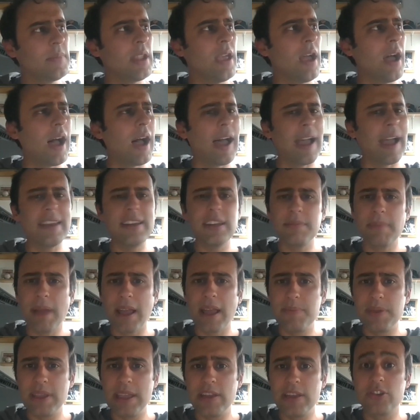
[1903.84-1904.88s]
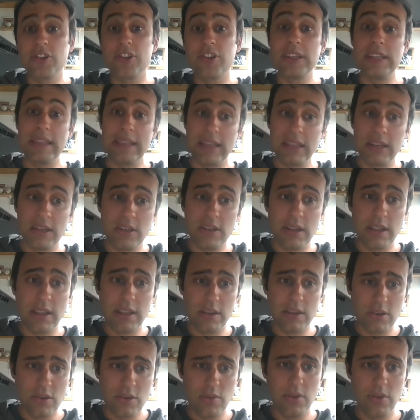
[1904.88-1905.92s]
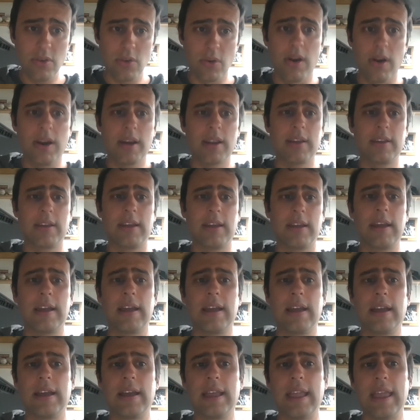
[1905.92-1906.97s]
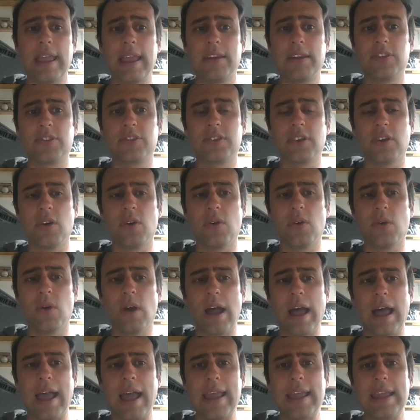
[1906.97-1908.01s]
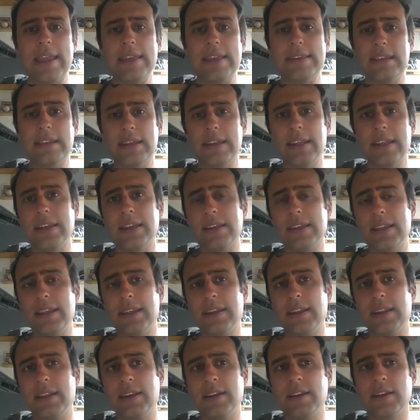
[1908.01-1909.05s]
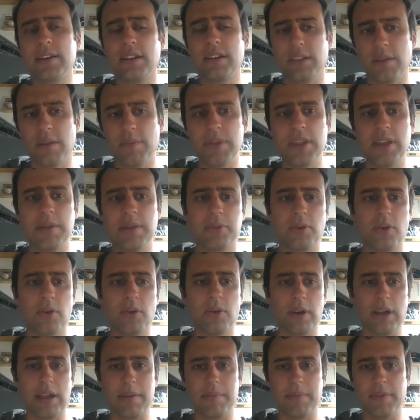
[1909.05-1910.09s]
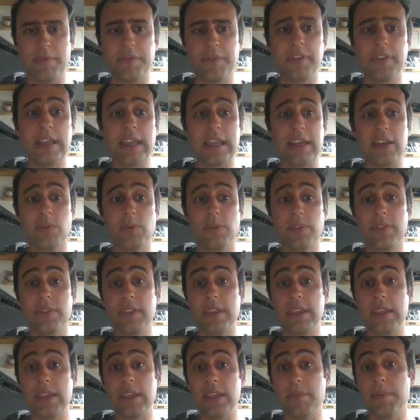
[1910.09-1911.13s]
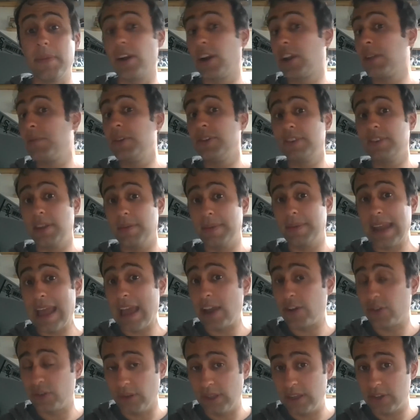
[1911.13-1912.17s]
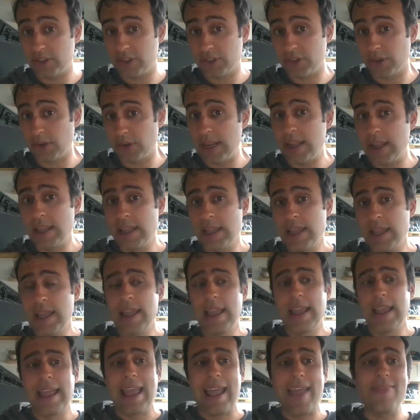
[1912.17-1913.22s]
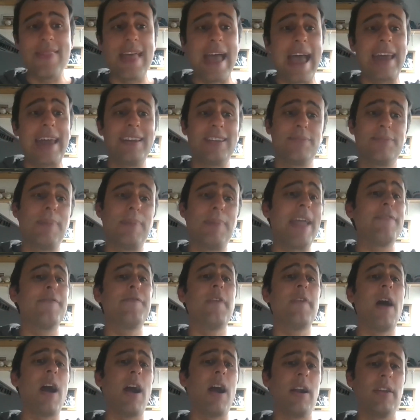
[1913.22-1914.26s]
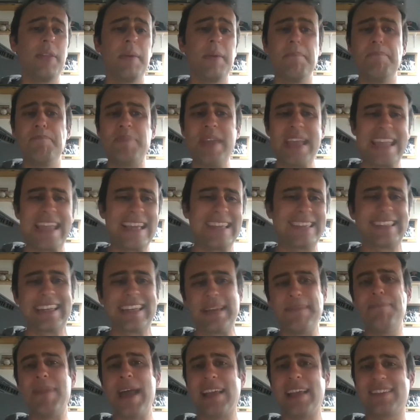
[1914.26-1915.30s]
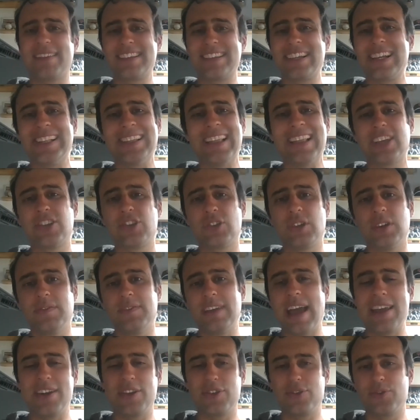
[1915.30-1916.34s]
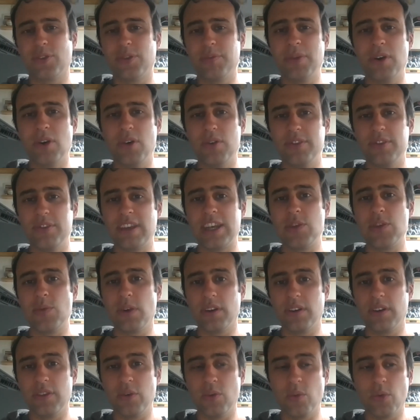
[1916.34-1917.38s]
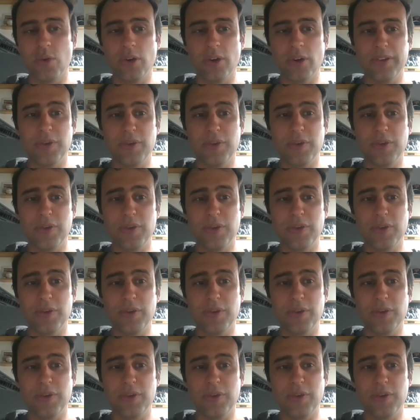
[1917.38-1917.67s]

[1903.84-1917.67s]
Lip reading: I did my PhD in New York, and so I did it in a Columbia program affiliated with the American Museum of Natural History. And that is by far the biggest and best collection of dinosaur bones anywhere in the world.